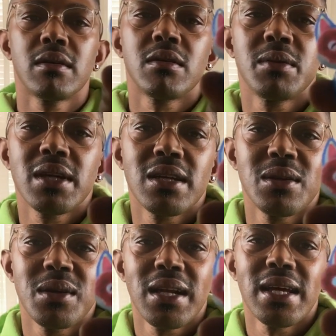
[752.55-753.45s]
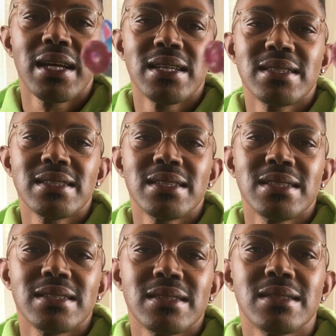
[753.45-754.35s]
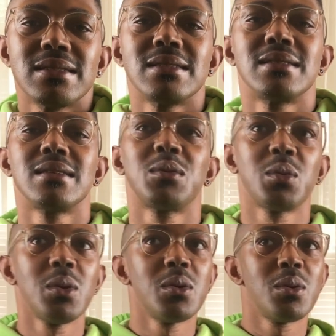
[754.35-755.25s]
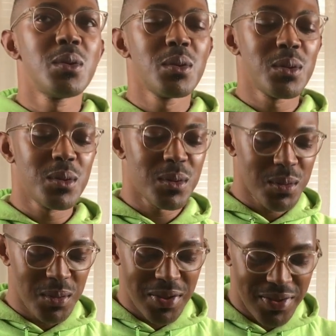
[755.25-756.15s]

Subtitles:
So we could do glasses. Woo!